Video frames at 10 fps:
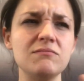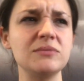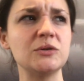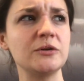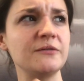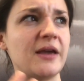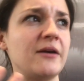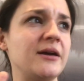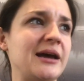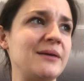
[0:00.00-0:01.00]
sort of
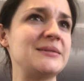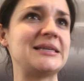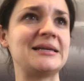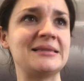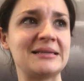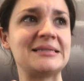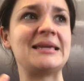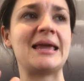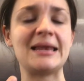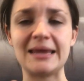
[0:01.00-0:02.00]
area I would say that's
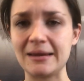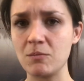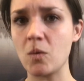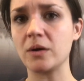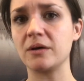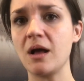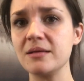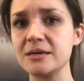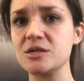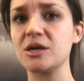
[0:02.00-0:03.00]
gaining more
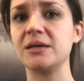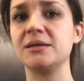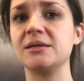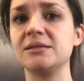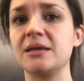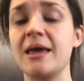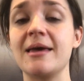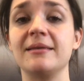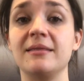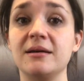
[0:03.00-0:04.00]
knowledge is
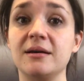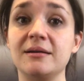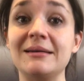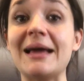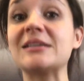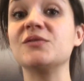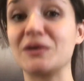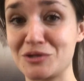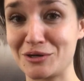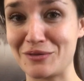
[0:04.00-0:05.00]
the next
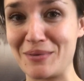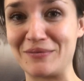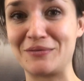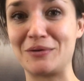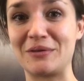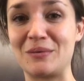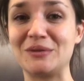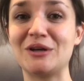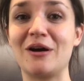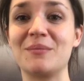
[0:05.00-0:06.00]
function of the pelvic floor that we'll
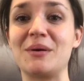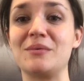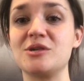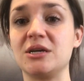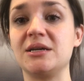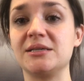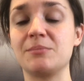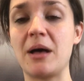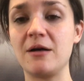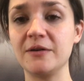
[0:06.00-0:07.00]
talk about, which is
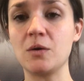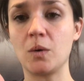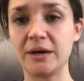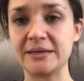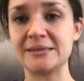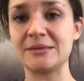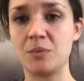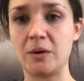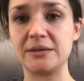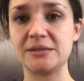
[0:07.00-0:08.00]
pelvic organ
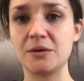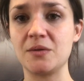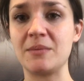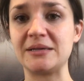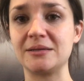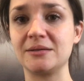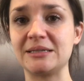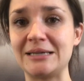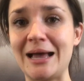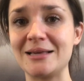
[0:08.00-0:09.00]
support. So the muscles
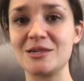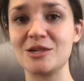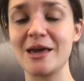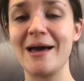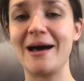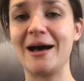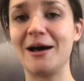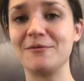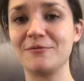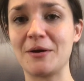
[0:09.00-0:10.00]
attach
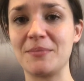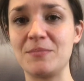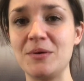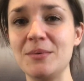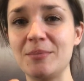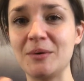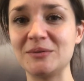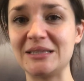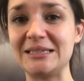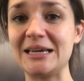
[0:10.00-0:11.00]
from the pubic bone
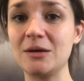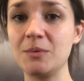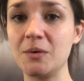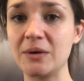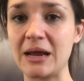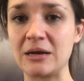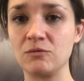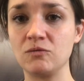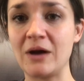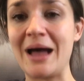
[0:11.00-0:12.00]
to the tailbone
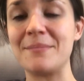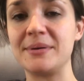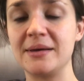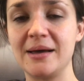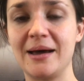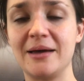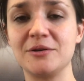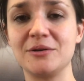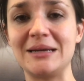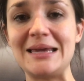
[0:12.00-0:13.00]
and wrap
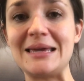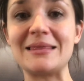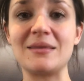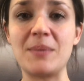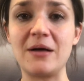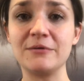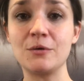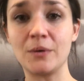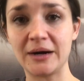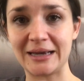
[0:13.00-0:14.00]
underneath the
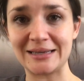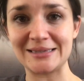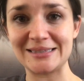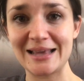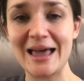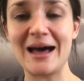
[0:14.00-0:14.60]
pelvic organs,